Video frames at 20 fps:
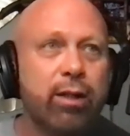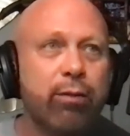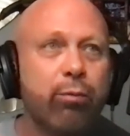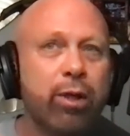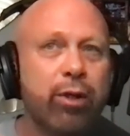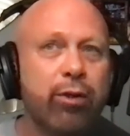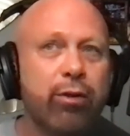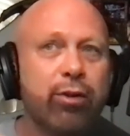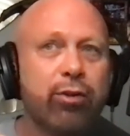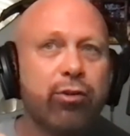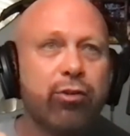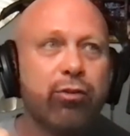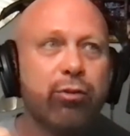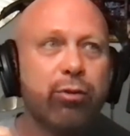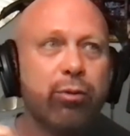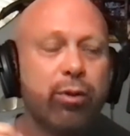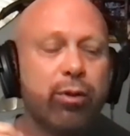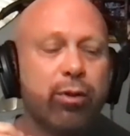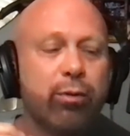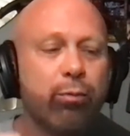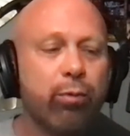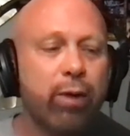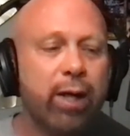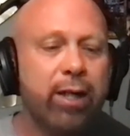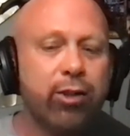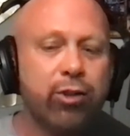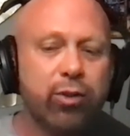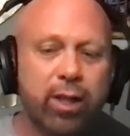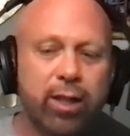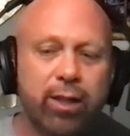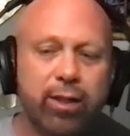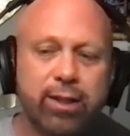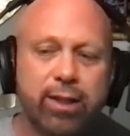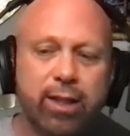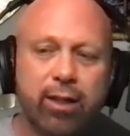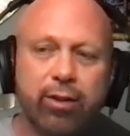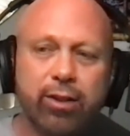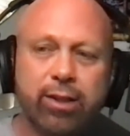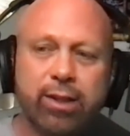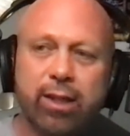whether it's the right trying to
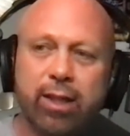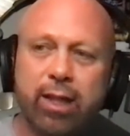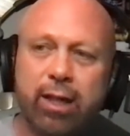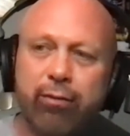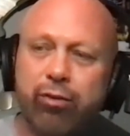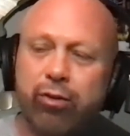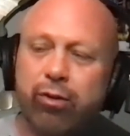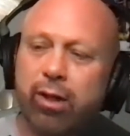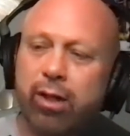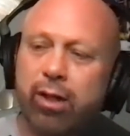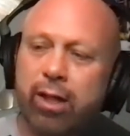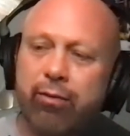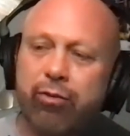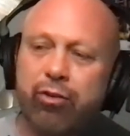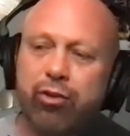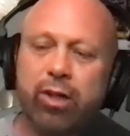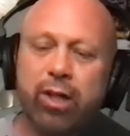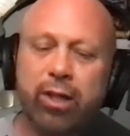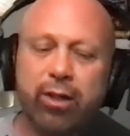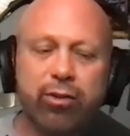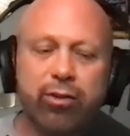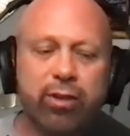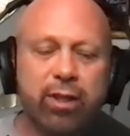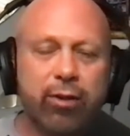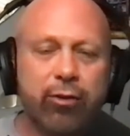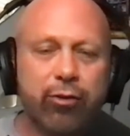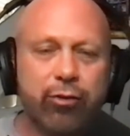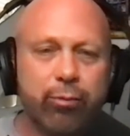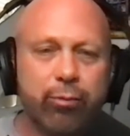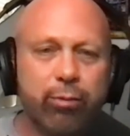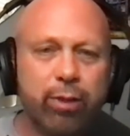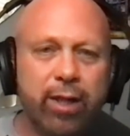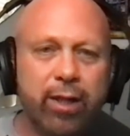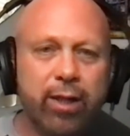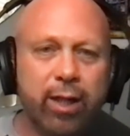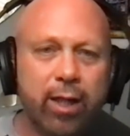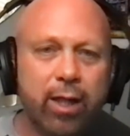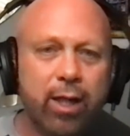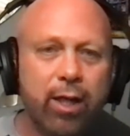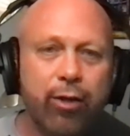silence the left or the left trying to silence the
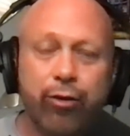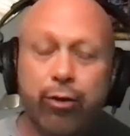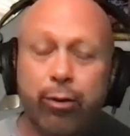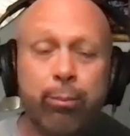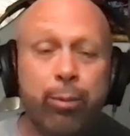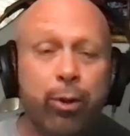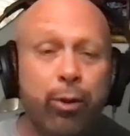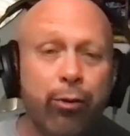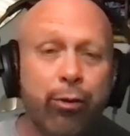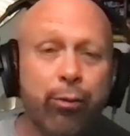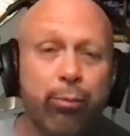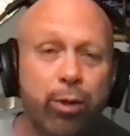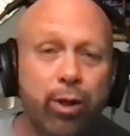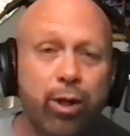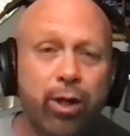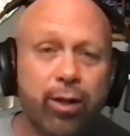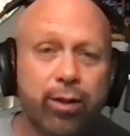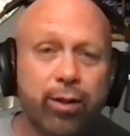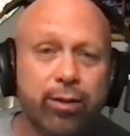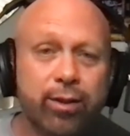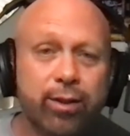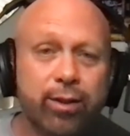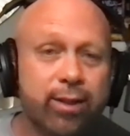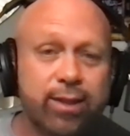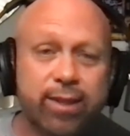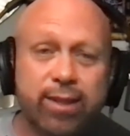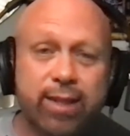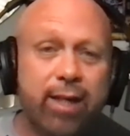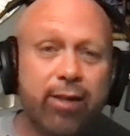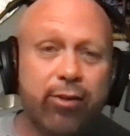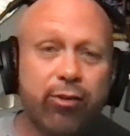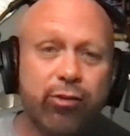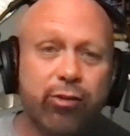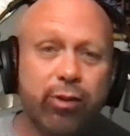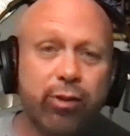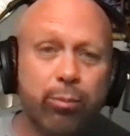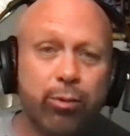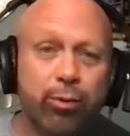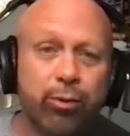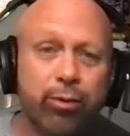right, they're both wrong. It's that simple.